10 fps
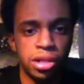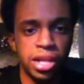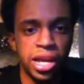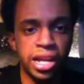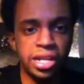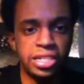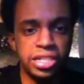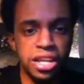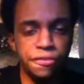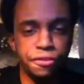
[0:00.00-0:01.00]
that is
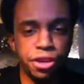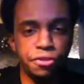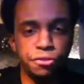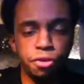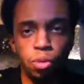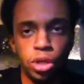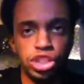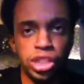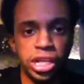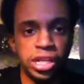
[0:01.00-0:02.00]
different from
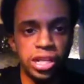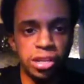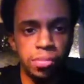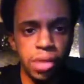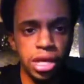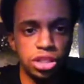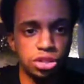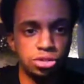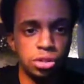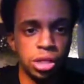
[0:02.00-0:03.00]
what you're getting in the
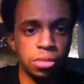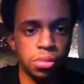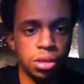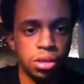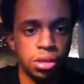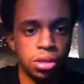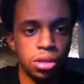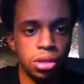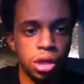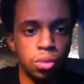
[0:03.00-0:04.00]
mainstream
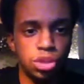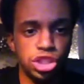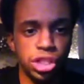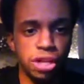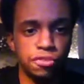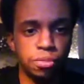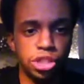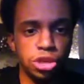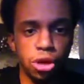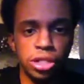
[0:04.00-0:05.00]
and what you're getting from
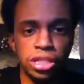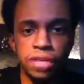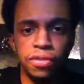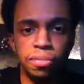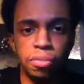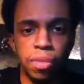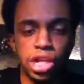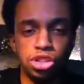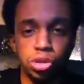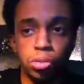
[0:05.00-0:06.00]
these artists. Even
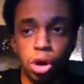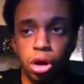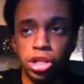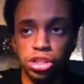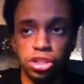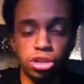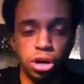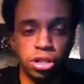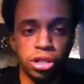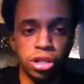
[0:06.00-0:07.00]
mainstream artists are
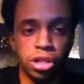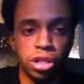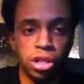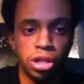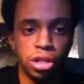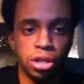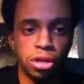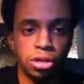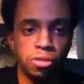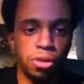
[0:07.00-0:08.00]
starting
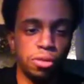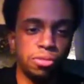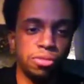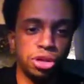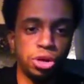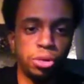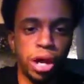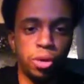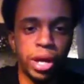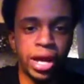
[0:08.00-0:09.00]
to go
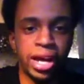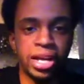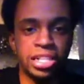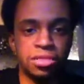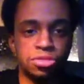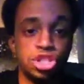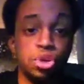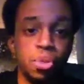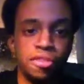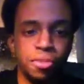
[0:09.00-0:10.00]
that way. I guess
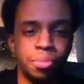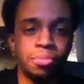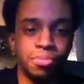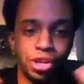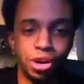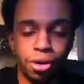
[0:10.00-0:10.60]
2 of them, you know,